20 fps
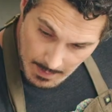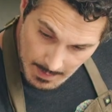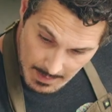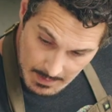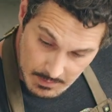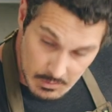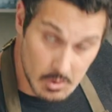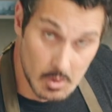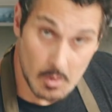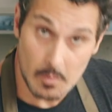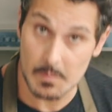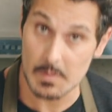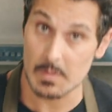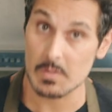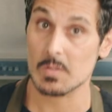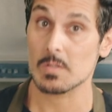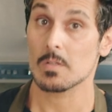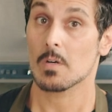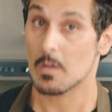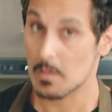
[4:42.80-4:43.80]

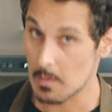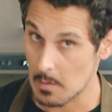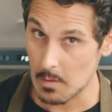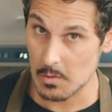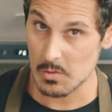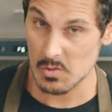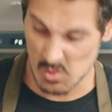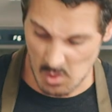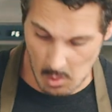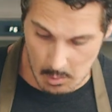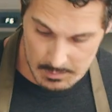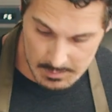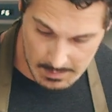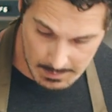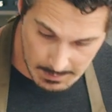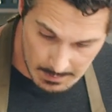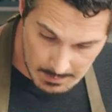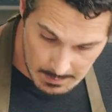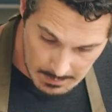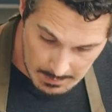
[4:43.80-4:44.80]
anchovies are
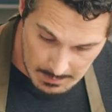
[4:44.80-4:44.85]
salty.